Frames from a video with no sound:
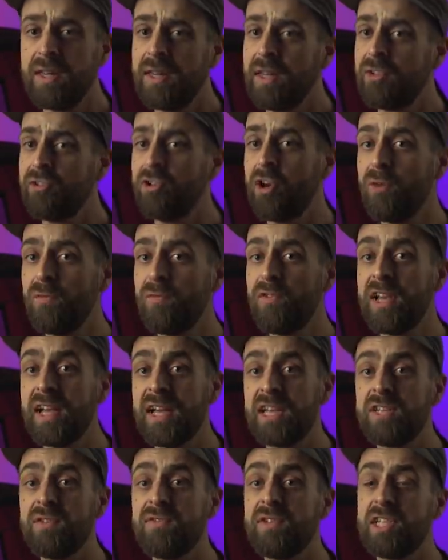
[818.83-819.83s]
then don't
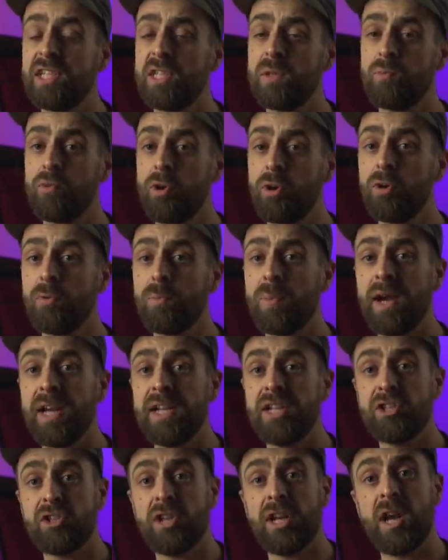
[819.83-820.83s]
forget to visit the product
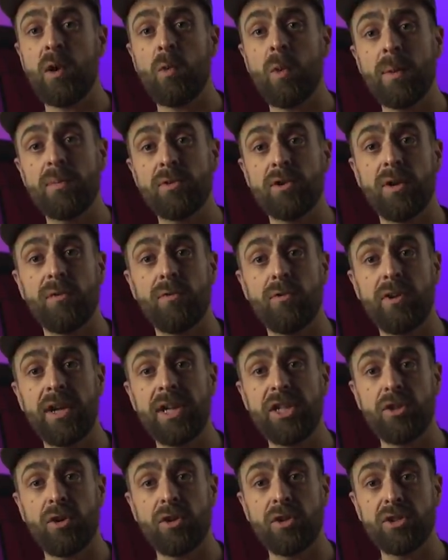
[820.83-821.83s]
pages on our website for
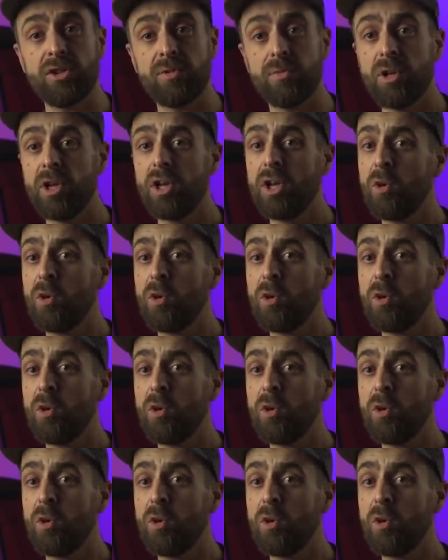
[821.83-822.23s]
each item,